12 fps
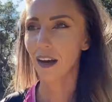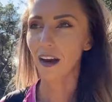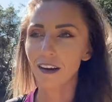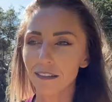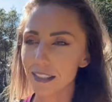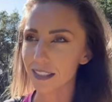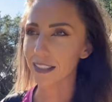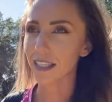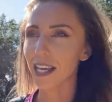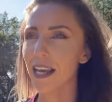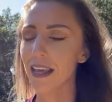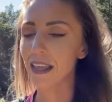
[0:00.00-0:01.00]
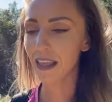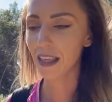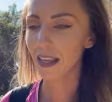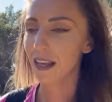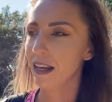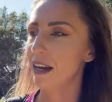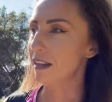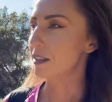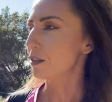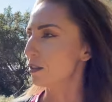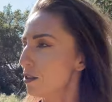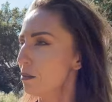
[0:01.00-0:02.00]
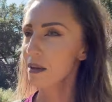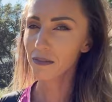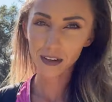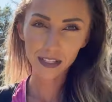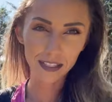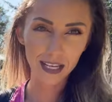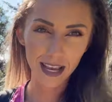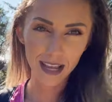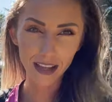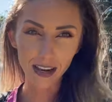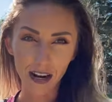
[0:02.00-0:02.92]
Obviously, I told so many friends that